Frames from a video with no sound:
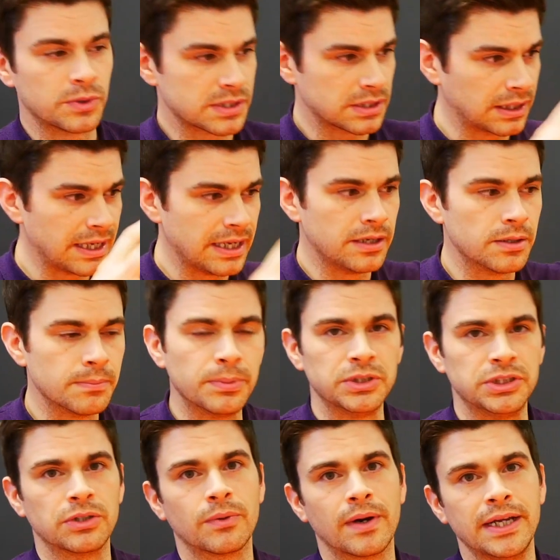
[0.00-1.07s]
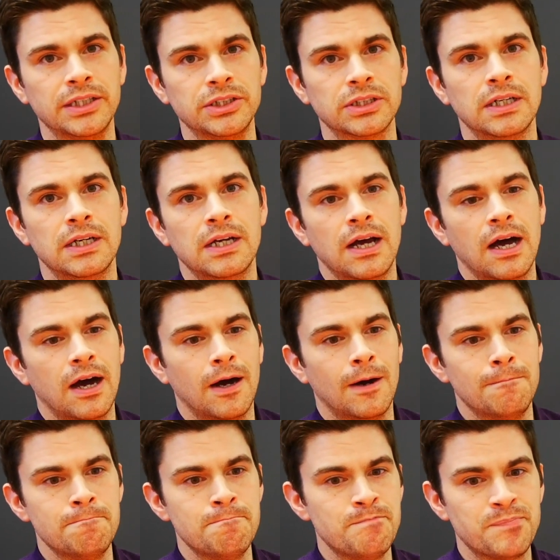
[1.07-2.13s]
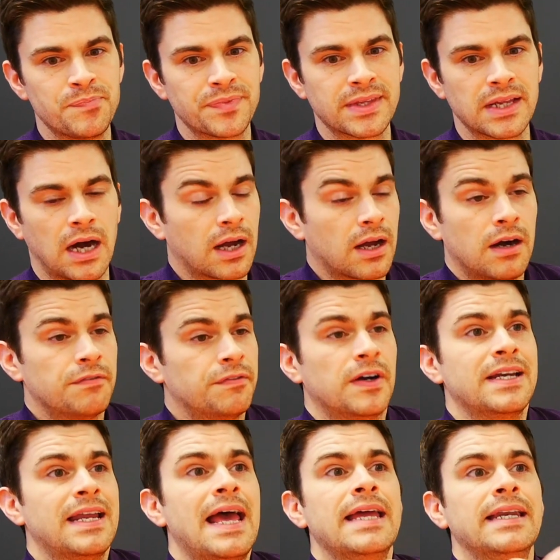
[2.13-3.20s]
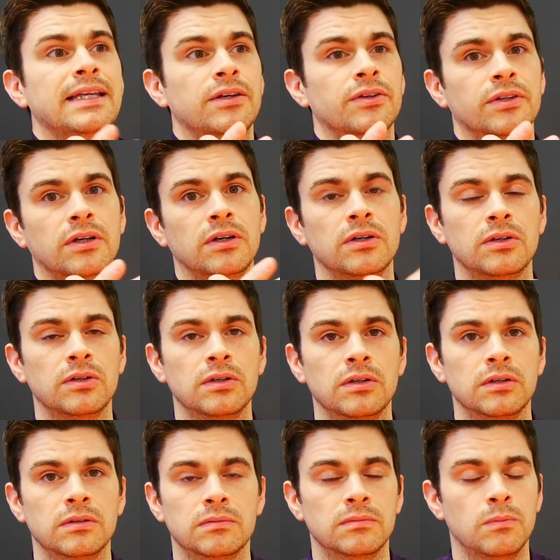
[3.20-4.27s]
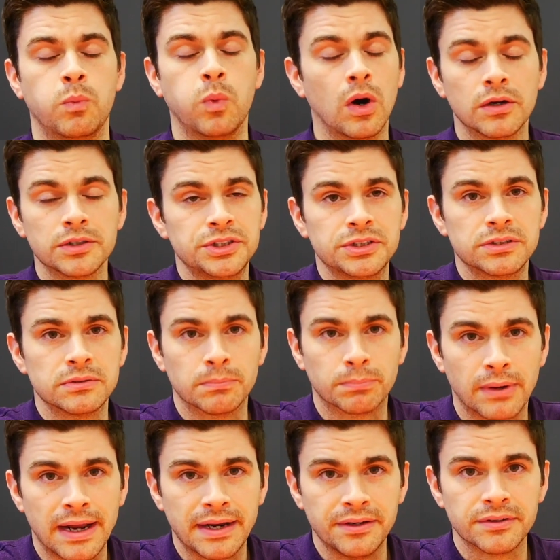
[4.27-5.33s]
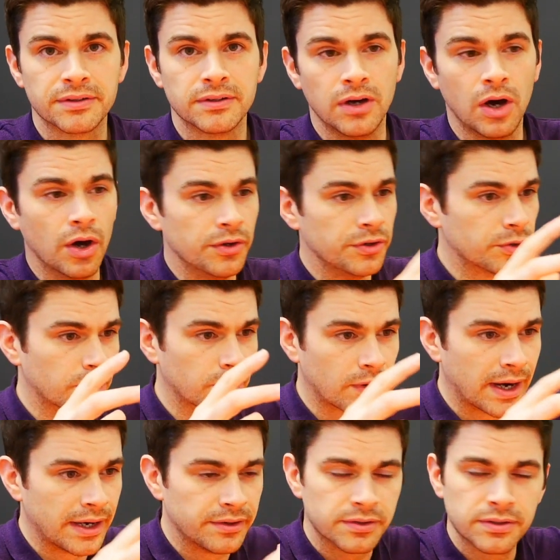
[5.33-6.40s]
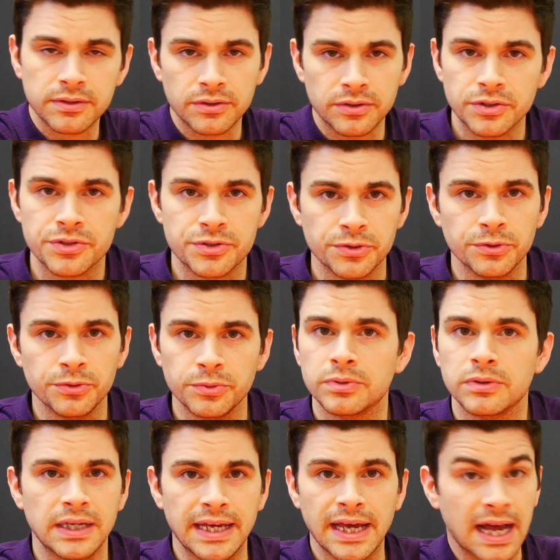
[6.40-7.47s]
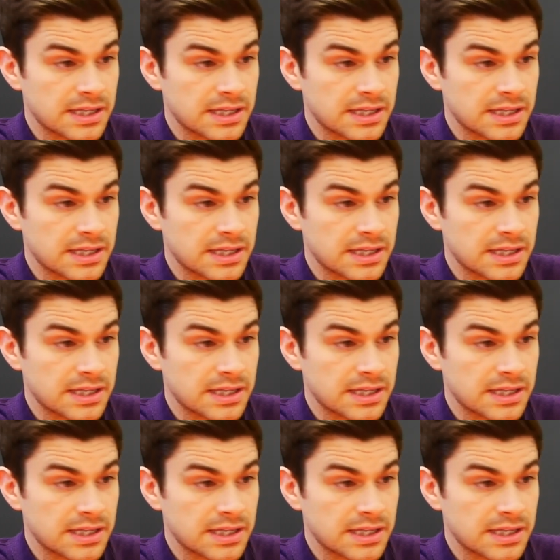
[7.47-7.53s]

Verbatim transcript: crystal in the budget range. Um, I can't find any other watch brand under a grand that do it